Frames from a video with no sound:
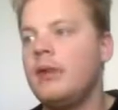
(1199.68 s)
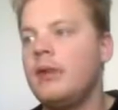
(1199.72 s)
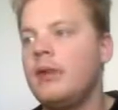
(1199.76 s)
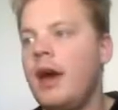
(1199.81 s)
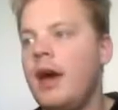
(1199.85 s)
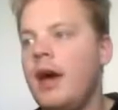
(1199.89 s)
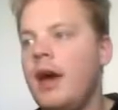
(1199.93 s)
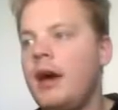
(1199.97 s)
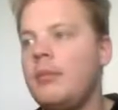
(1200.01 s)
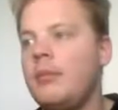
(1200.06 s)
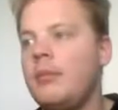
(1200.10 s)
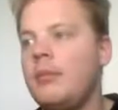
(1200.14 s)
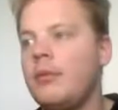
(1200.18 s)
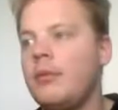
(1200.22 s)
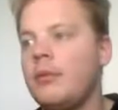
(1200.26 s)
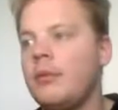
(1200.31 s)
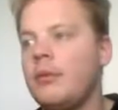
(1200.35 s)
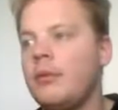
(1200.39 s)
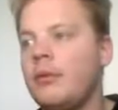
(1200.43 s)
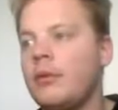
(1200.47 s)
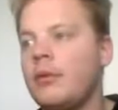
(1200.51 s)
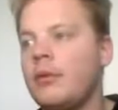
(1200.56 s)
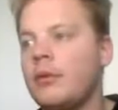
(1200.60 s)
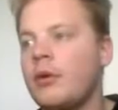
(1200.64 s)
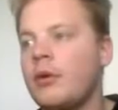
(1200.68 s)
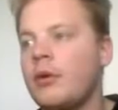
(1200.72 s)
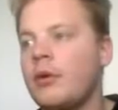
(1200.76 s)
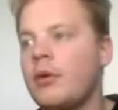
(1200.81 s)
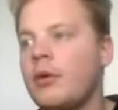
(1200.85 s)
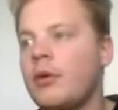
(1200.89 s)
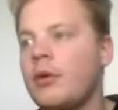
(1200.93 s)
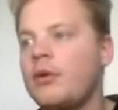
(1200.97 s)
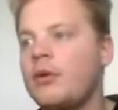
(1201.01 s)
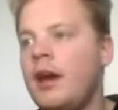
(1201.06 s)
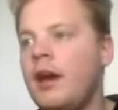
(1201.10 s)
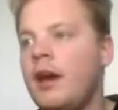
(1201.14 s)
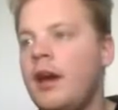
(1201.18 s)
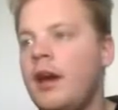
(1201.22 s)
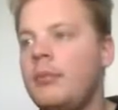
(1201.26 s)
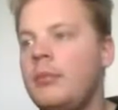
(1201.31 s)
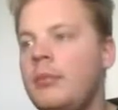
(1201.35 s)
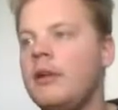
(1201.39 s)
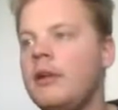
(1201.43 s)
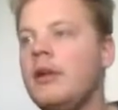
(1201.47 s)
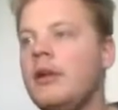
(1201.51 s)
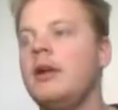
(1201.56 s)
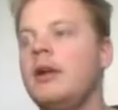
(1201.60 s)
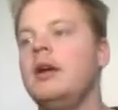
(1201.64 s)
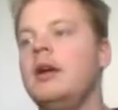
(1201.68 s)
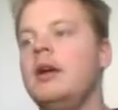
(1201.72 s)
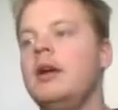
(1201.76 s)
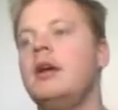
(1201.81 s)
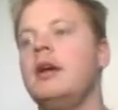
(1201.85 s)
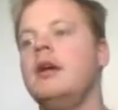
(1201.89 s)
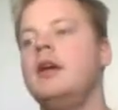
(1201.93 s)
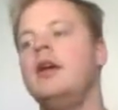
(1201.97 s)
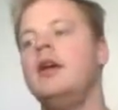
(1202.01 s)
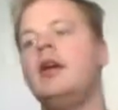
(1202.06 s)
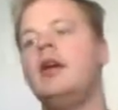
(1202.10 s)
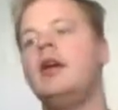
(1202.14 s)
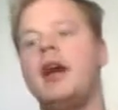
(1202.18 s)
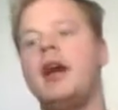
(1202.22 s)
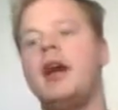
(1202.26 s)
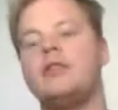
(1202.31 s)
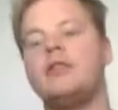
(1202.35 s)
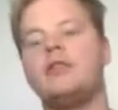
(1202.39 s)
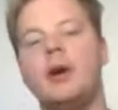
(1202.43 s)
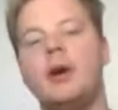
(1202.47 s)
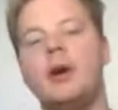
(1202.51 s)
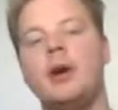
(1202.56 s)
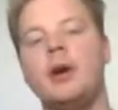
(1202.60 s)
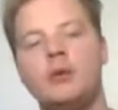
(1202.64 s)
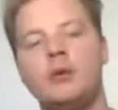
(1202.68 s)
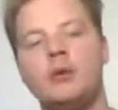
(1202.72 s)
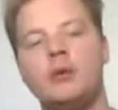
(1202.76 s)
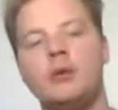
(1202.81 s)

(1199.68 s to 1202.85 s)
tab, the little record tab, and then it asks you about your